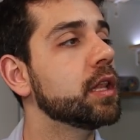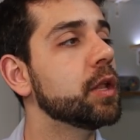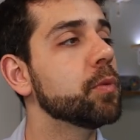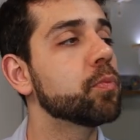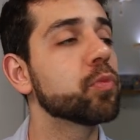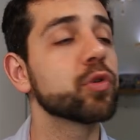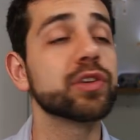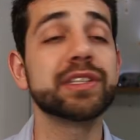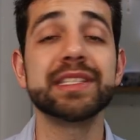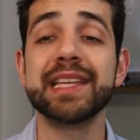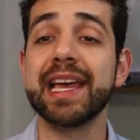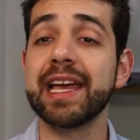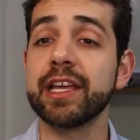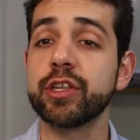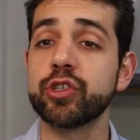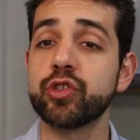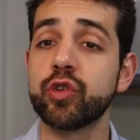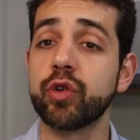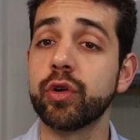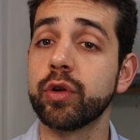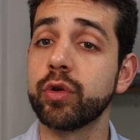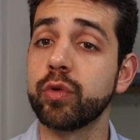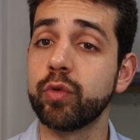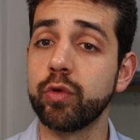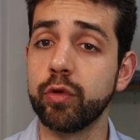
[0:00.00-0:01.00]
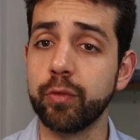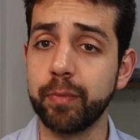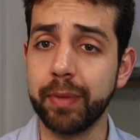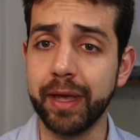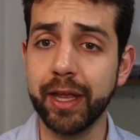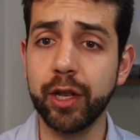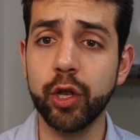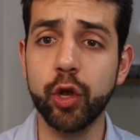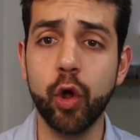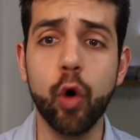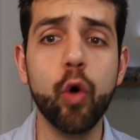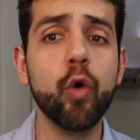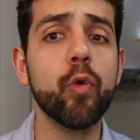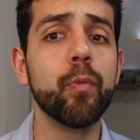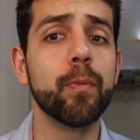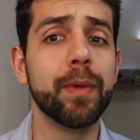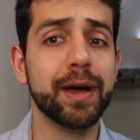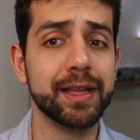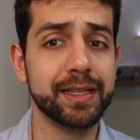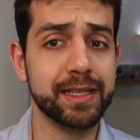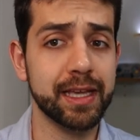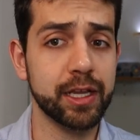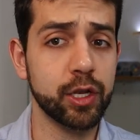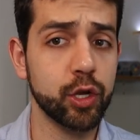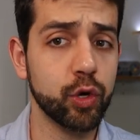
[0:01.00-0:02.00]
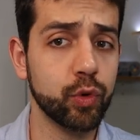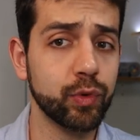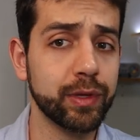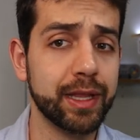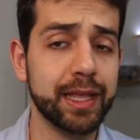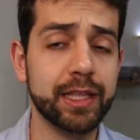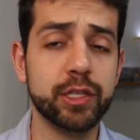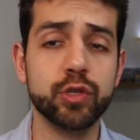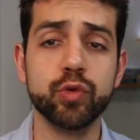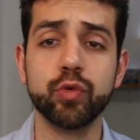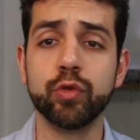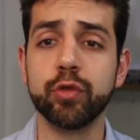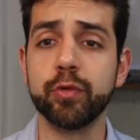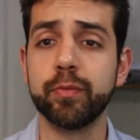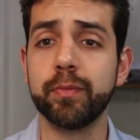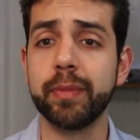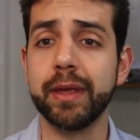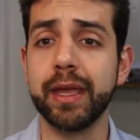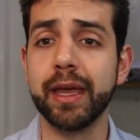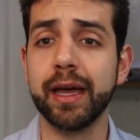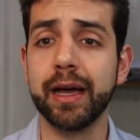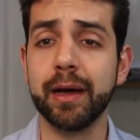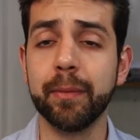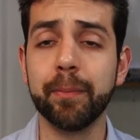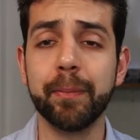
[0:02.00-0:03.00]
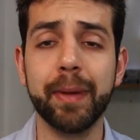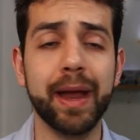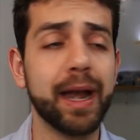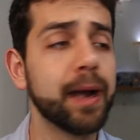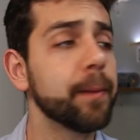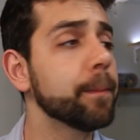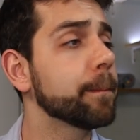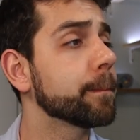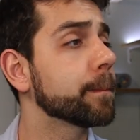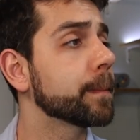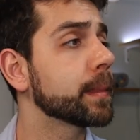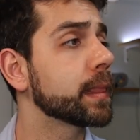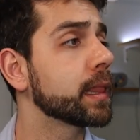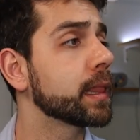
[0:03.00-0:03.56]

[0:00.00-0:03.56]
The processor will be a no, but I know that will be Ampere.